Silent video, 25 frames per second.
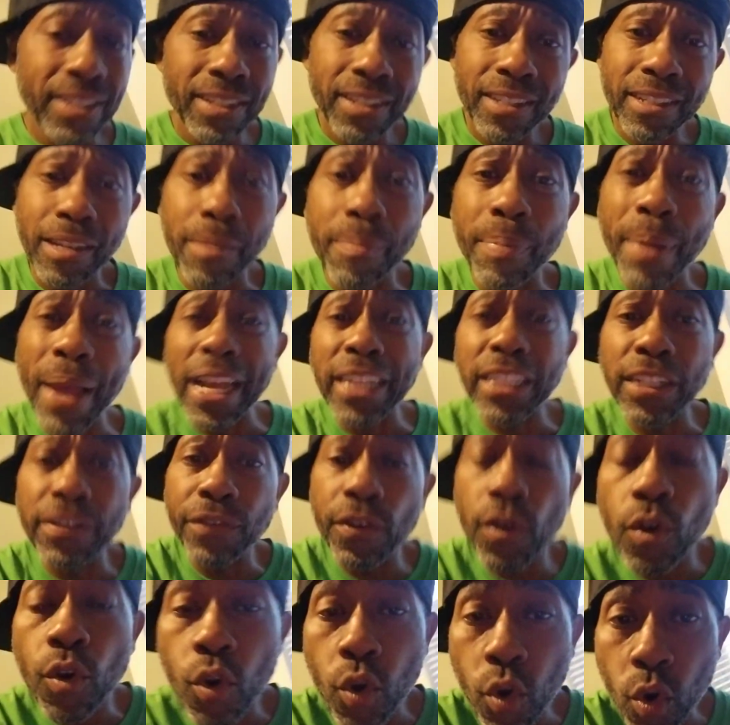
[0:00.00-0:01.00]
compassion
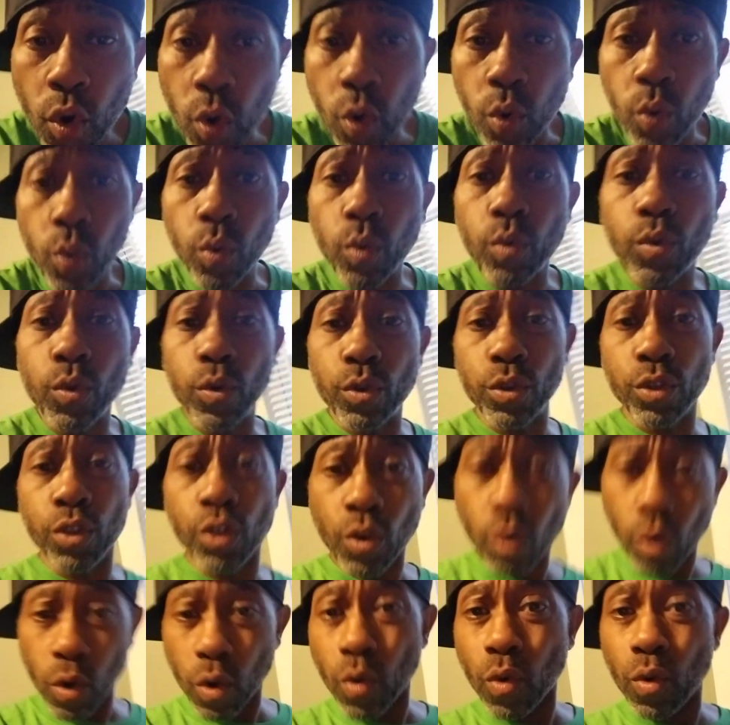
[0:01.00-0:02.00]
for who?
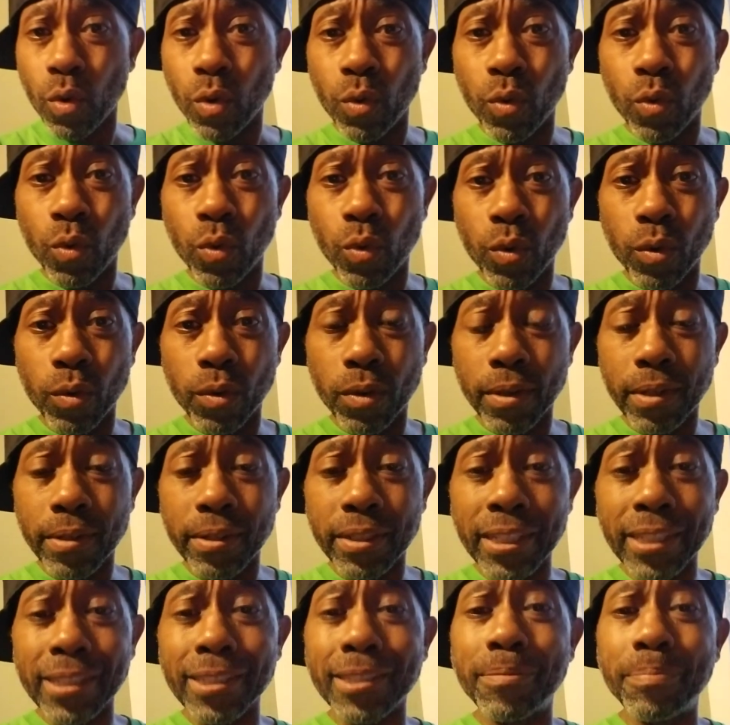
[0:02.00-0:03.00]
You?
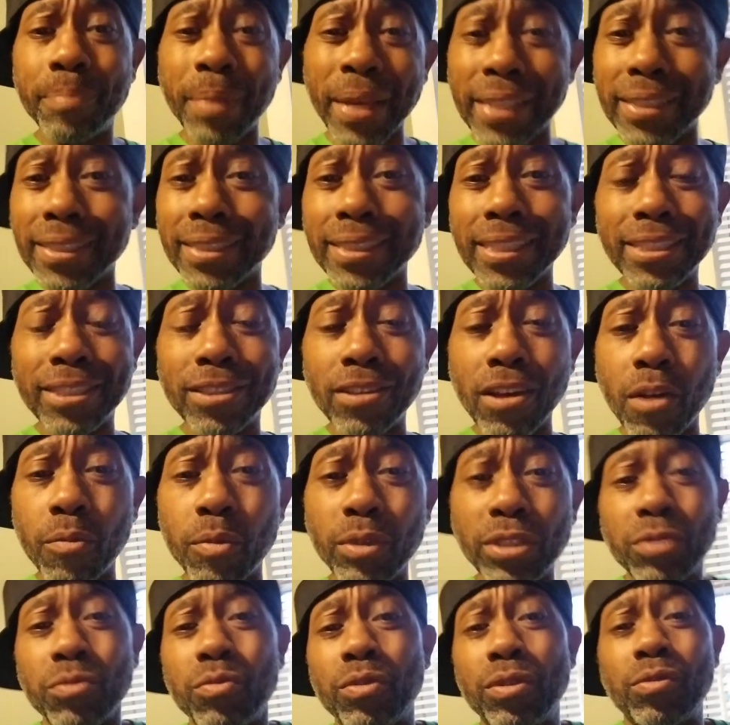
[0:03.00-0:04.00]
This is business, dog.
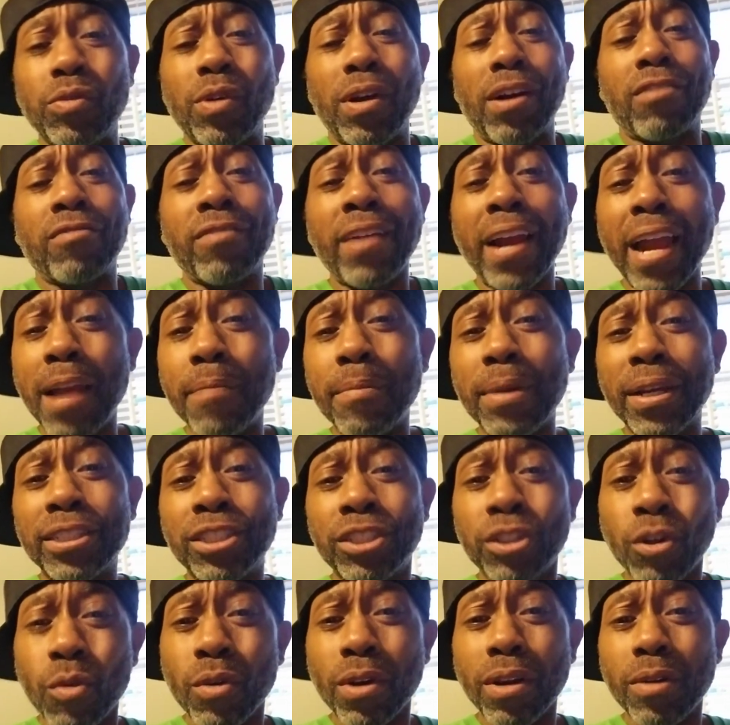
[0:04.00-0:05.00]
What you want to cry on my
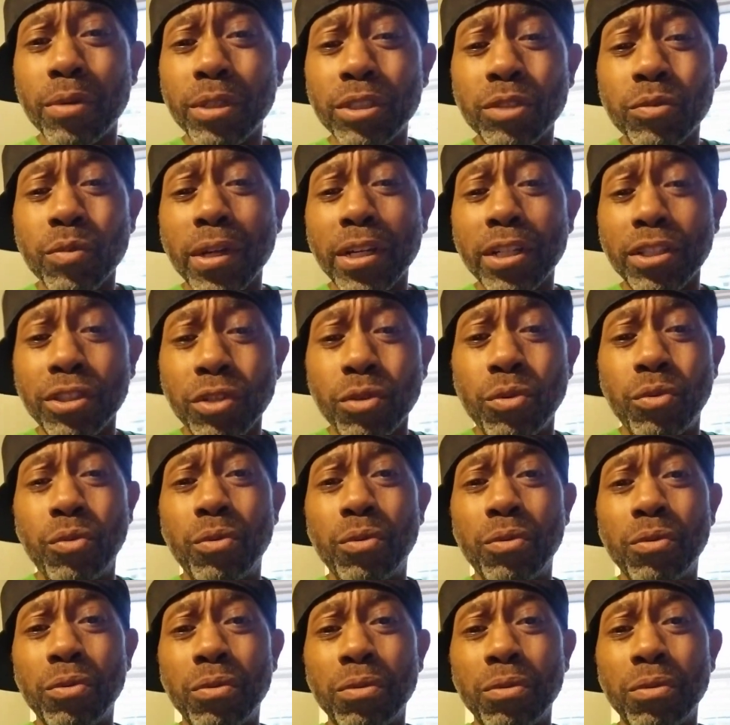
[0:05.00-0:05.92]
shoulder? What you want to do?